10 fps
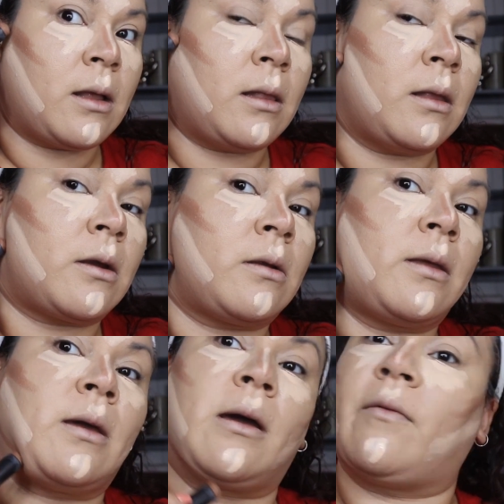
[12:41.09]
literally
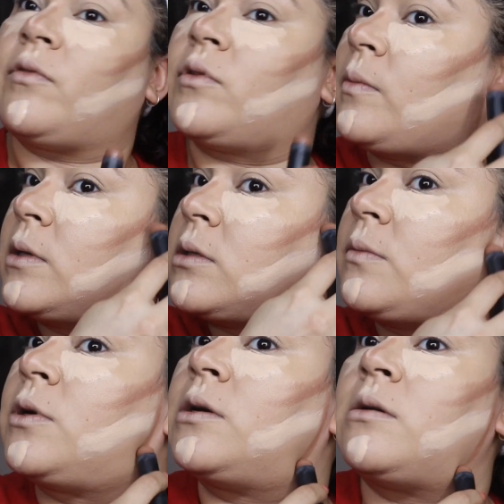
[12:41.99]
have to be
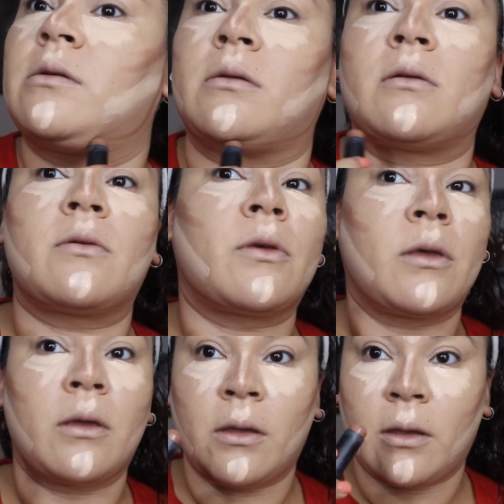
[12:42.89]
somewhere
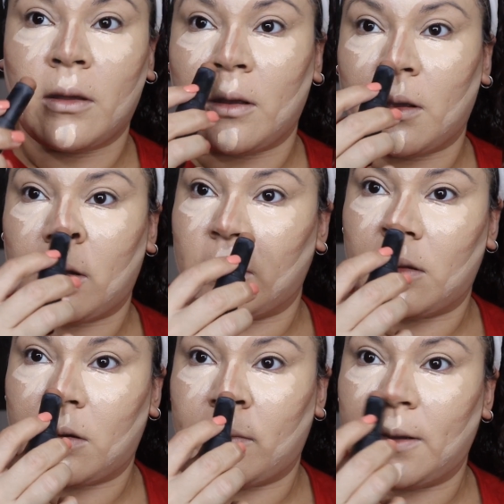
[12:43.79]
in a
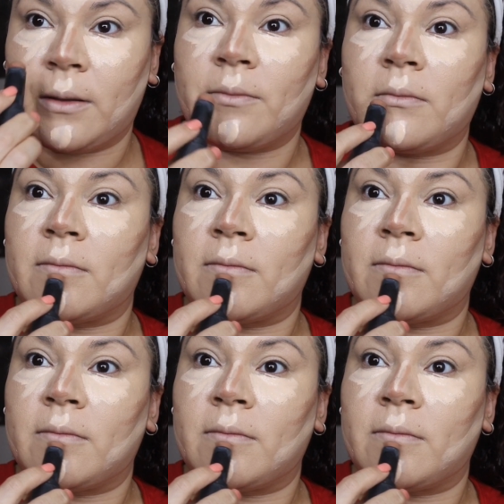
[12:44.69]
little bit.